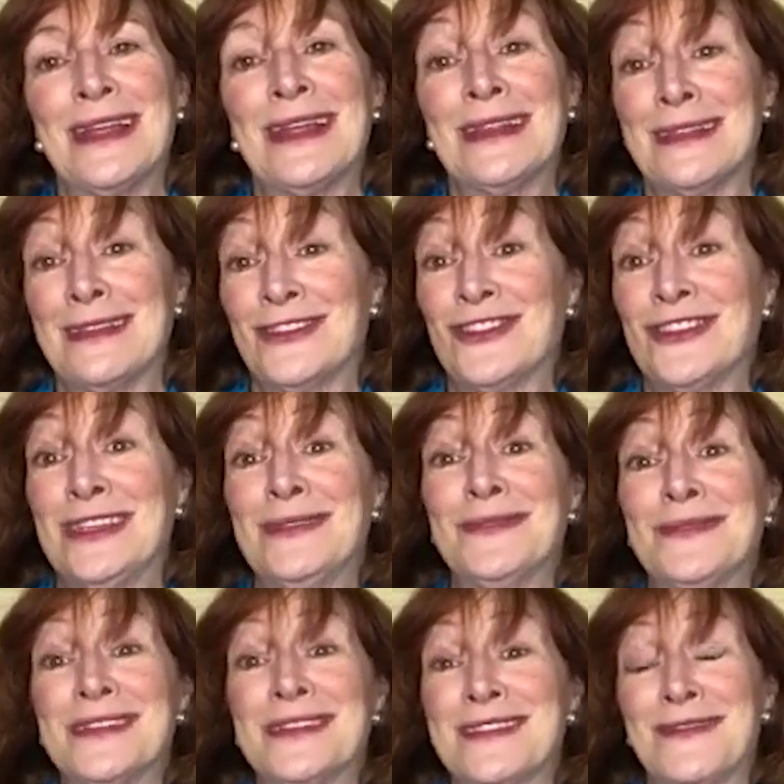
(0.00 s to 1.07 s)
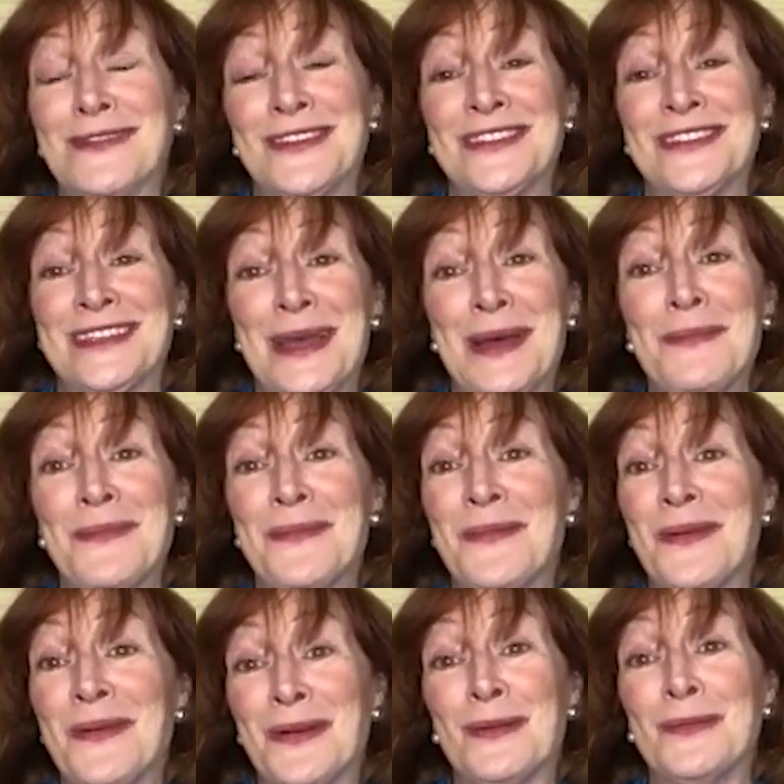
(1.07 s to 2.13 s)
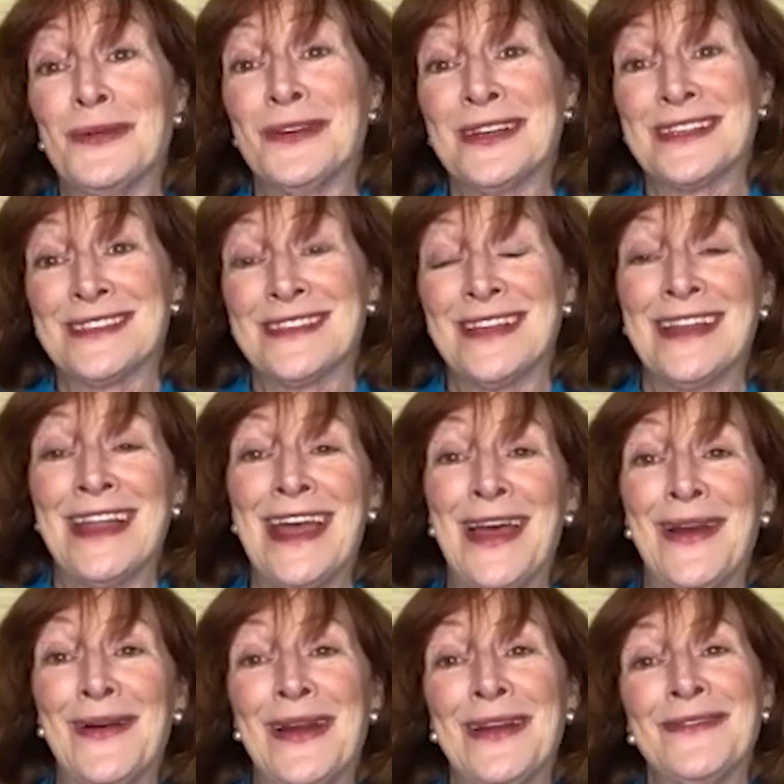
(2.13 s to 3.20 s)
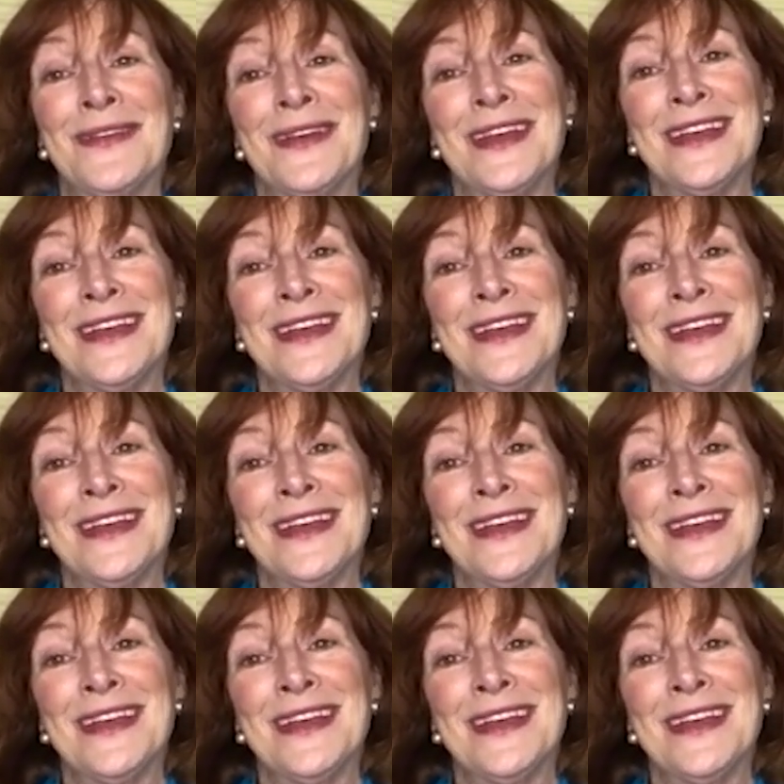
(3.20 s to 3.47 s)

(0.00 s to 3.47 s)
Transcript: And she was the first step, her books. And now I've